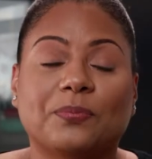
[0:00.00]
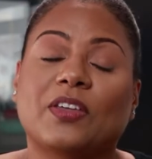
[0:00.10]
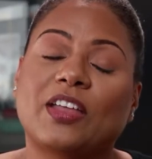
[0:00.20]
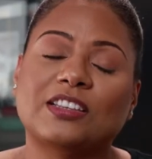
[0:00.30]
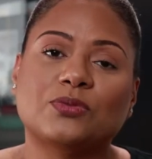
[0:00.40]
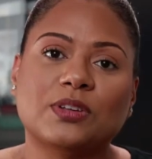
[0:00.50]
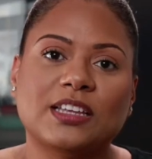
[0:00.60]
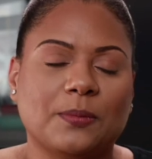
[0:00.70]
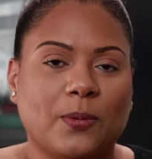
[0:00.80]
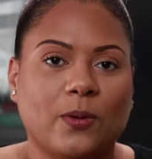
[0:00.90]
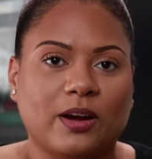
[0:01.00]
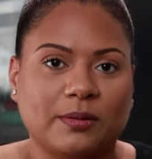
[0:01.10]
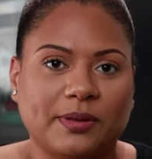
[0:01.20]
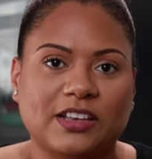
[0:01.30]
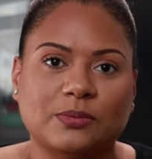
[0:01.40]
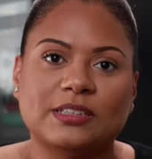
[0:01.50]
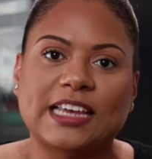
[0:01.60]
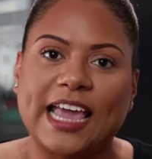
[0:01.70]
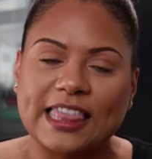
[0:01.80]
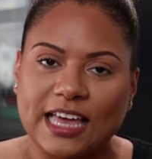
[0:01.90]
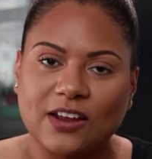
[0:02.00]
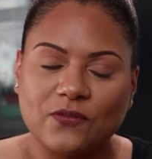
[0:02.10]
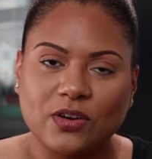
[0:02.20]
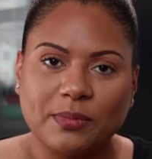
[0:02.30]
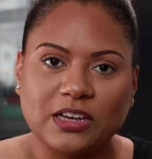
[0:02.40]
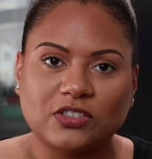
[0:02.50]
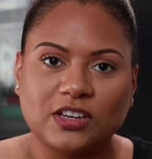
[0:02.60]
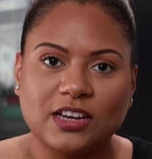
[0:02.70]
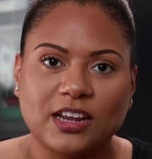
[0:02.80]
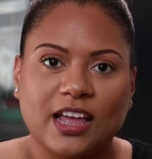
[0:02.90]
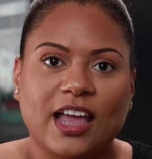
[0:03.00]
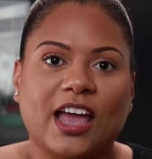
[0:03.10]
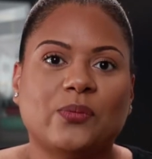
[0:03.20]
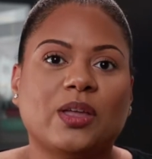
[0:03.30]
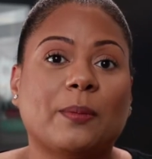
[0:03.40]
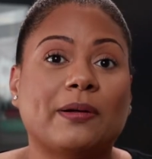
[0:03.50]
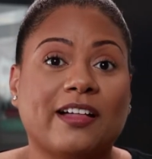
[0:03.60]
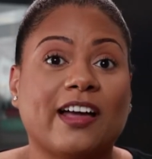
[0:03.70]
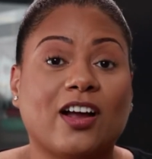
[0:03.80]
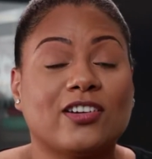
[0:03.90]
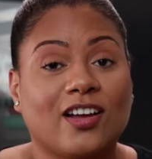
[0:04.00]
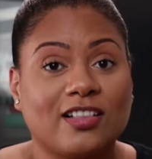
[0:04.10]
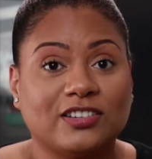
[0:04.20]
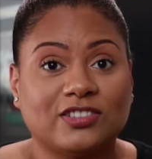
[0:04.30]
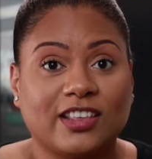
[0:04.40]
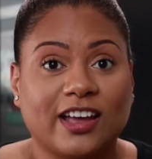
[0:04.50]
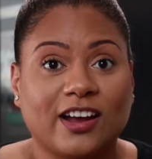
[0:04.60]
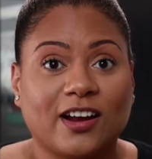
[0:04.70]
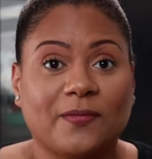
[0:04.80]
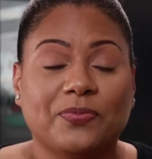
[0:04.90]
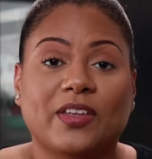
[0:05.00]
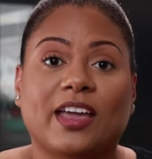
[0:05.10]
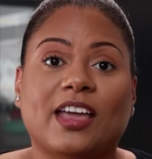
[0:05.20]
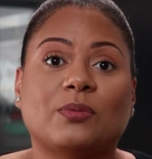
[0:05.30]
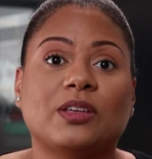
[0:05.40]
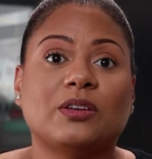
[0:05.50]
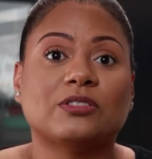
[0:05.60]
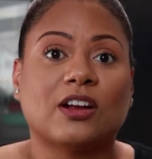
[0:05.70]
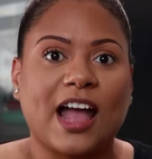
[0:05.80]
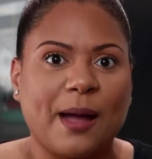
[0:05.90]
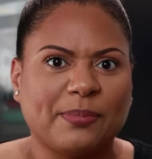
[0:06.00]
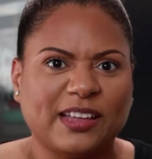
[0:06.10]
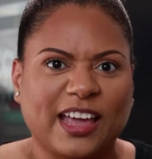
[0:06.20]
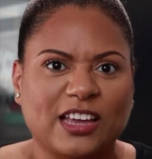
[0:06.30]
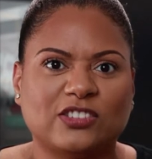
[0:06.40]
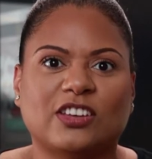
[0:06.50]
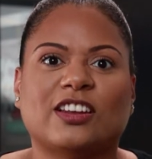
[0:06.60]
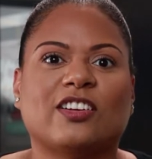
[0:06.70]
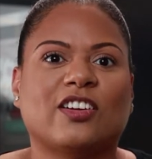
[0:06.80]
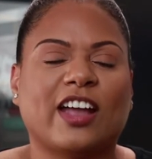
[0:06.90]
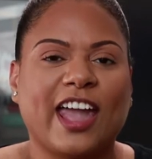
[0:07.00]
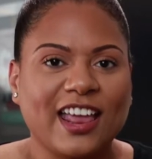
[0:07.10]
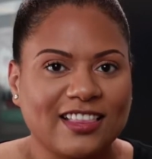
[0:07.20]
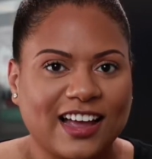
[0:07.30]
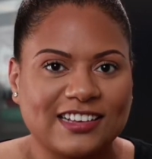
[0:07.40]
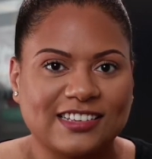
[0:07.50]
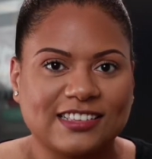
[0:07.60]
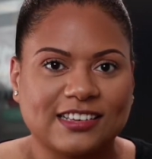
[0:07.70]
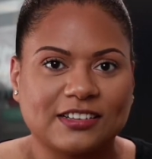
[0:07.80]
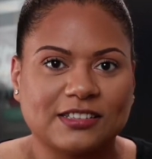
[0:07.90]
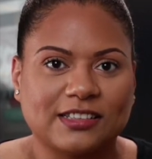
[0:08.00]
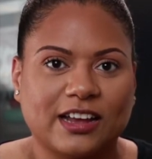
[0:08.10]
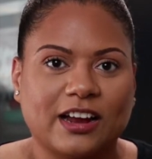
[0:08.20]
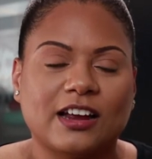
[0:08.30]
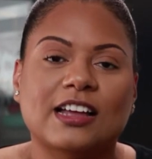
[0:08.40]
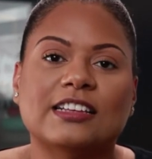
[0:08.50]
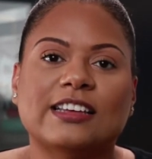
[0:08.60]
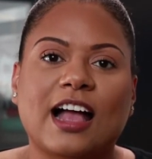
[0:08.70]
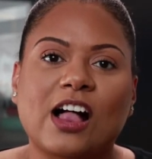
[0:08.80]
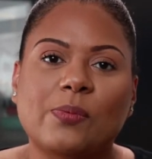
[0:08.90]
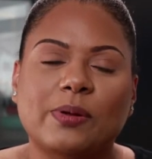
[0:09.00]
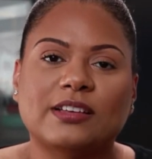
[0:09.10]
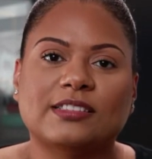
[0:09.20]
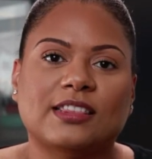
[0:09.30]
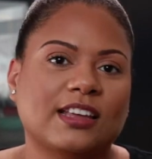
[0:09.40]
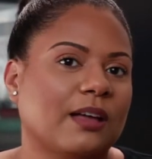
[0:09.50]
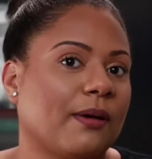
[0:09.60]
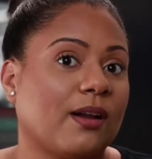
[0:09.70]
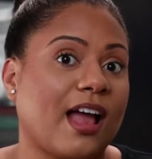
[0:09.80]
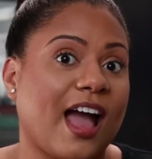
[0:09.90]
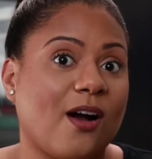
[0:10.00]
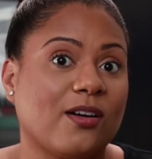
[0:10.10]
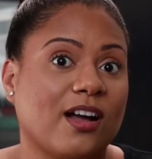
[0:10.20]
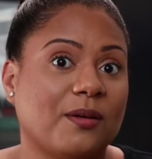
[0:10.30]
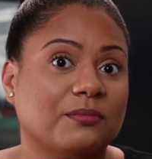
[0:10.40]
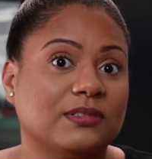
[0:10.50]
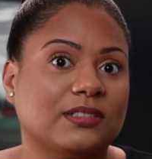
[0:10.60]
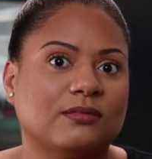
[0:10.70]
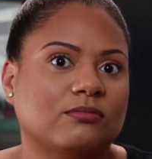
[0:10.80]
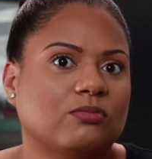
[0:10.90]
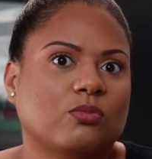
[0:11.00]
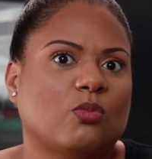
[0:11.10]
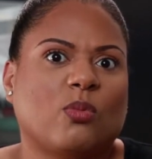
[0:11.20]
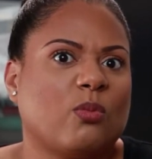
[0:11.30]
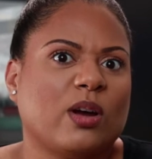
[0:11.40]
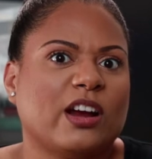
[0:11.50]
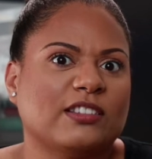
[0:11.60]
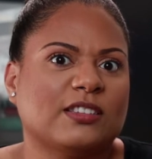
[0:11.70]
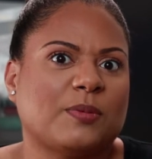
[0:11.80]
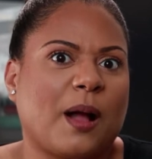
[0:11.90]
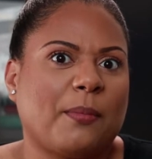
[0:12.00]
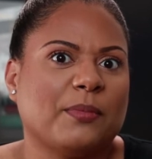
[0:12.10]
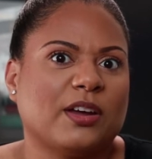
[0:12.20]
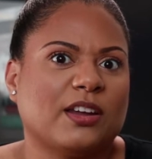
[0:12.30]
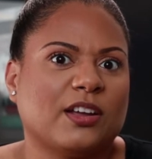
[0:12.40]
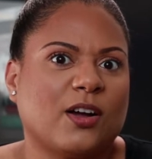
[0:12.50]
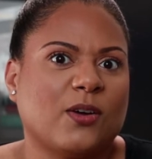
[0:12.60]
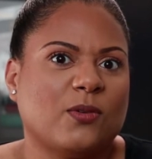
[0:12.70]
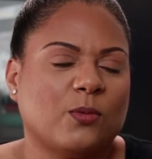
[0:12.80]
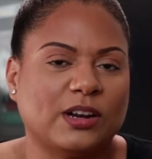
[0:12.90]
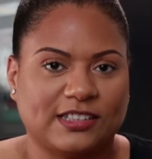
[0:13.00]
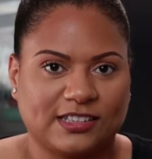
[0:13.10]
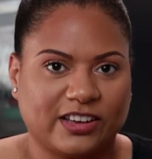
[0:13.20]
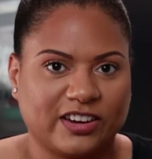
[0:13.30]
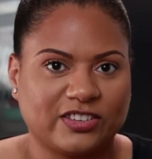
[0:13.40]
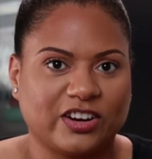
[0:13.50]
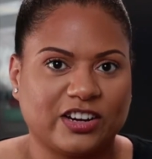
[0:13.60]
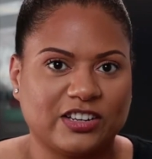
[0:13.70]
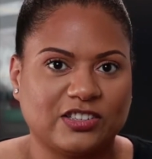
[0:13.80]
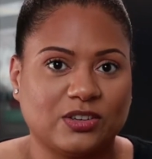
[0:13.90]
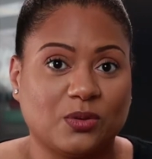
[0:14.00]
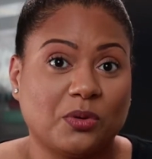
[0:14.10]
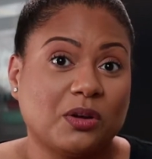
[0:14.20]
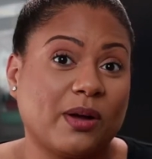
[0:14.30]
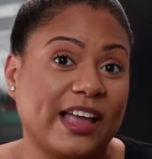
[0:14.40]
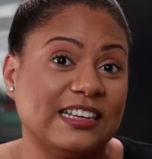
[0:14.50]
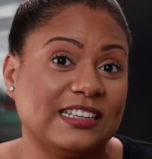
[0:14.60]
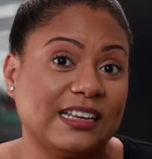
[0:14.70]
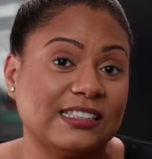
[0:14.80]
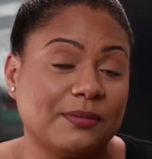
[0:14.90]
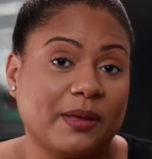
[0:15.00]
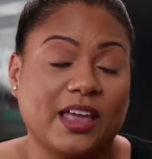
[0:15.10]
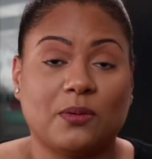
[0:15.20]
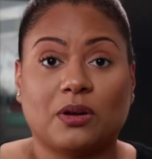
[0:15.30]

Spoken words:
And that's really important because we take that information and we apply our knowledge there. And we use our application and our analyzing skills there to help us to think about outcomes. Where is this problem going to go? What is this going to turn into? What do I anticipate?